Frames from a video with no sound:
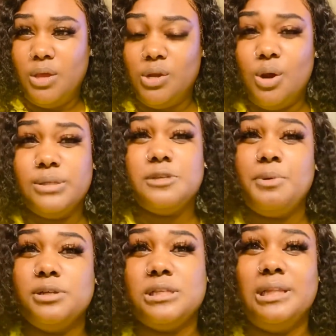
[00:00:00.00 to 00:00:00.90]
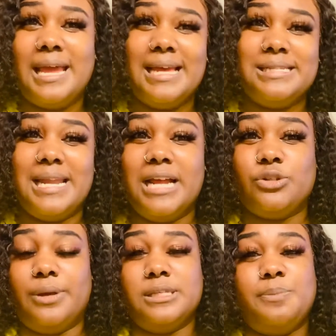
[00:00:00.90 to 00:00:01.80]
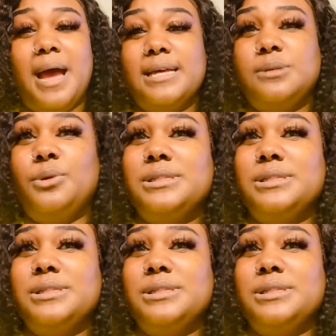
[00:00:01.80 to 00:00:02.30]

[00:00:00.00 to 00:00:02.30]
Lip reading: You know, it's supposed to look as natural as possible.